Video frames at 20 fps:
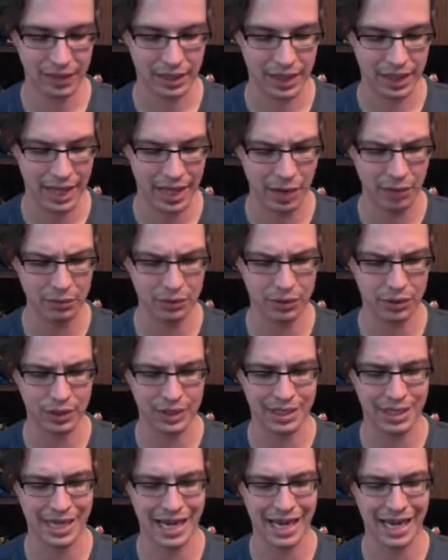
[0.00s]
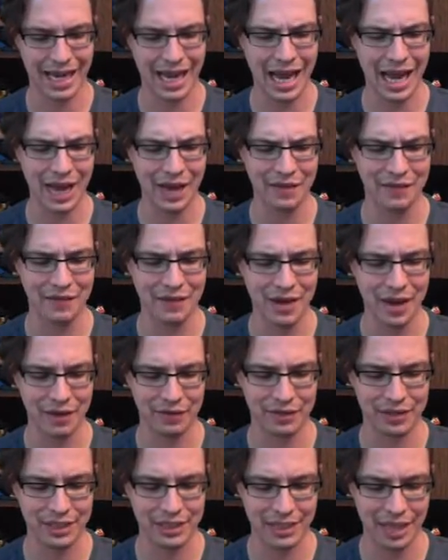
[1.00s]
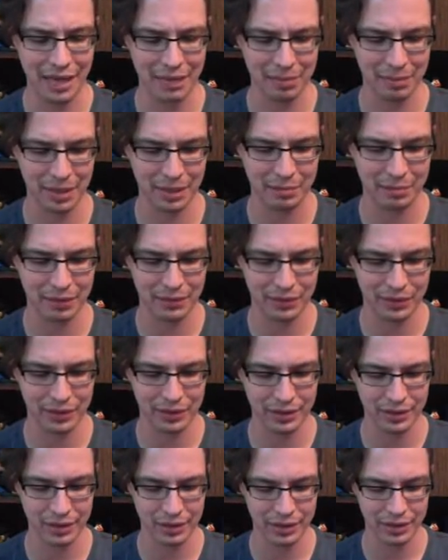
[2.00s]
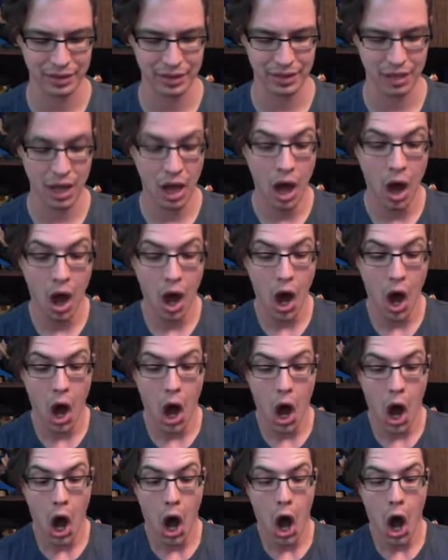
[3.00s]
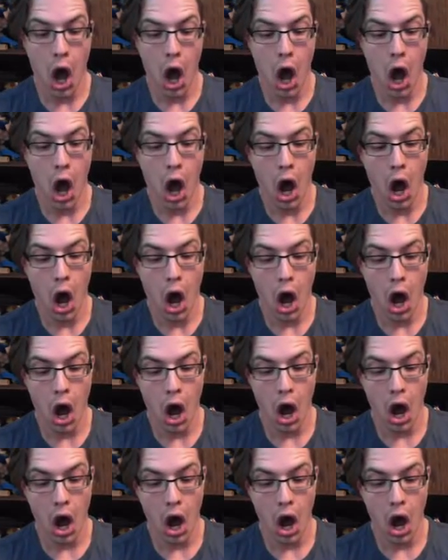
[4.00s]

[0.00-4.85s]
Counterattack? I have never seen that plate before. Well,